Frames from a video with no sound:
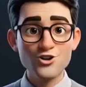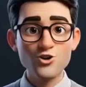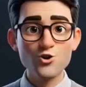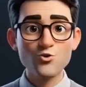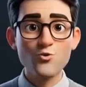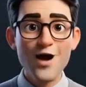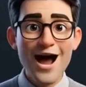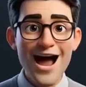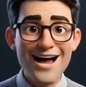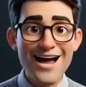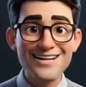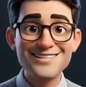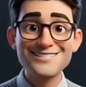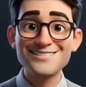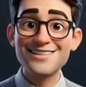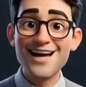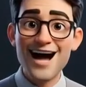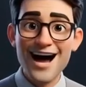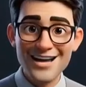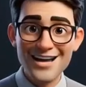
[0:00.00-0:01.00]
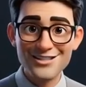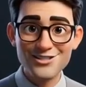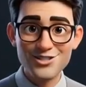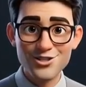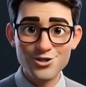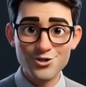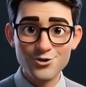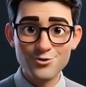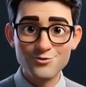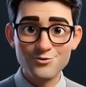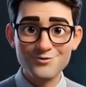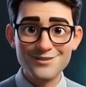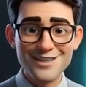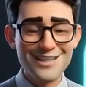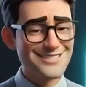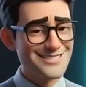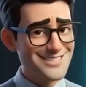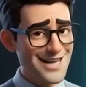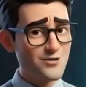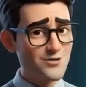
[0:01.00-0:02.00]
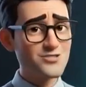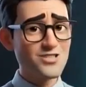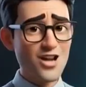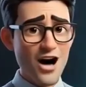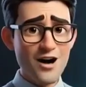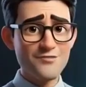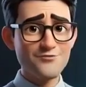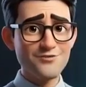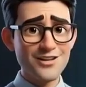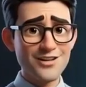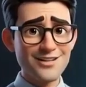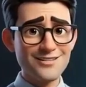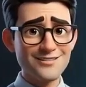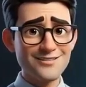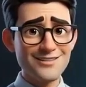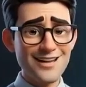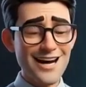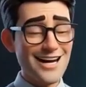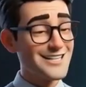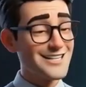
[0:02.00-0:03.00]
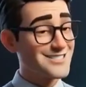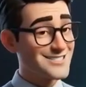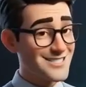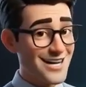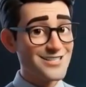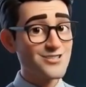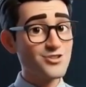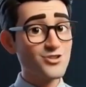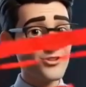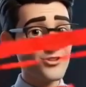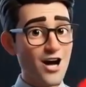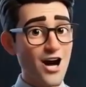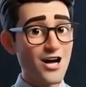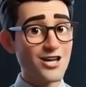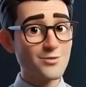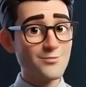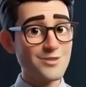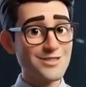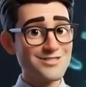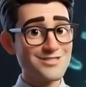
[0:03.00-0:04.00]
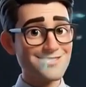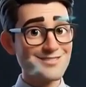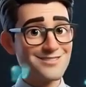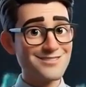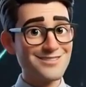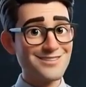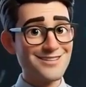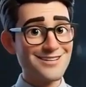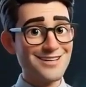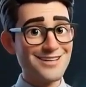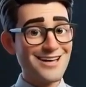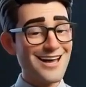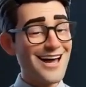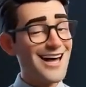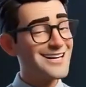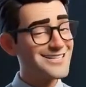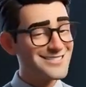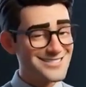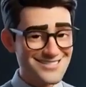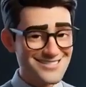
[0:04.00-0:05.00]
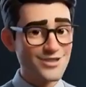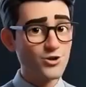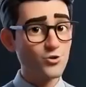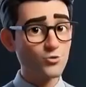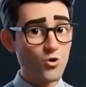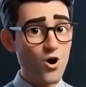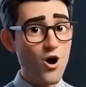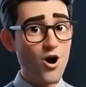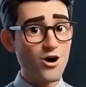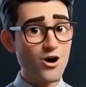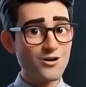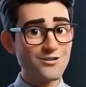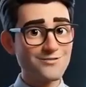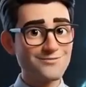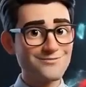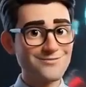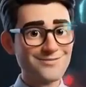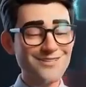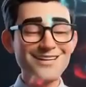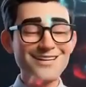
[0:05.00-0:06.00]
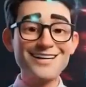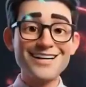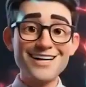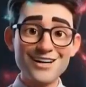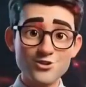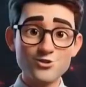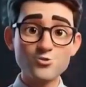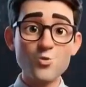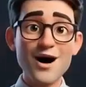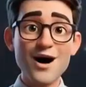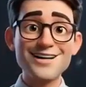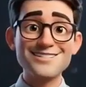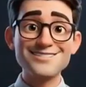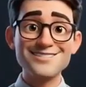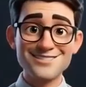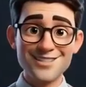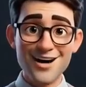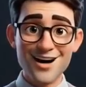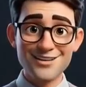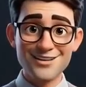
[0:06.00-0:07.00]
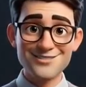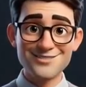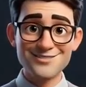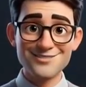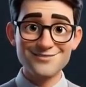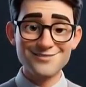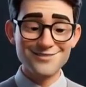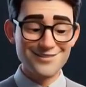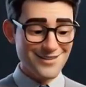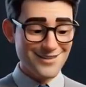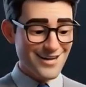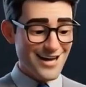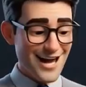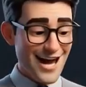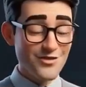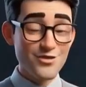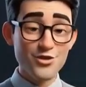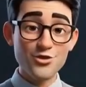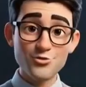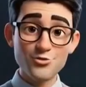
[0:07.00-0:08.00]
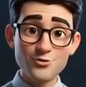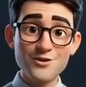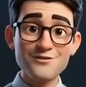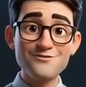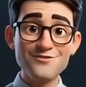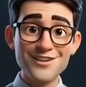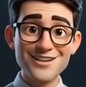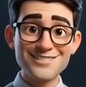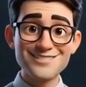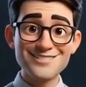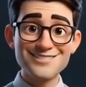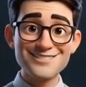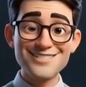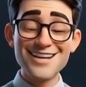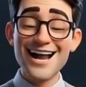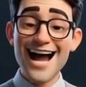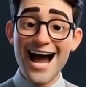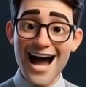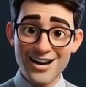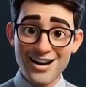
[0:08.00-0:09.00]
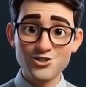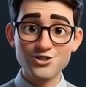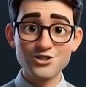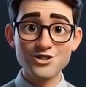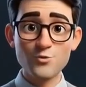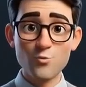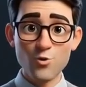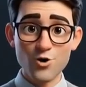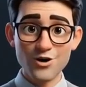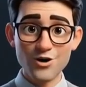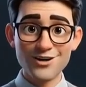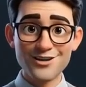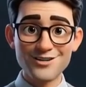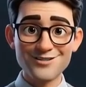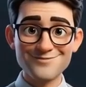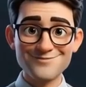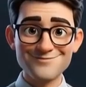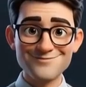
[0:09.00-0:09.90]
Your RAG is lying to you. It sounds confident, and it cites your documents. And it's still wrong. Here's why it sucks. And the 3 fixes that actually work.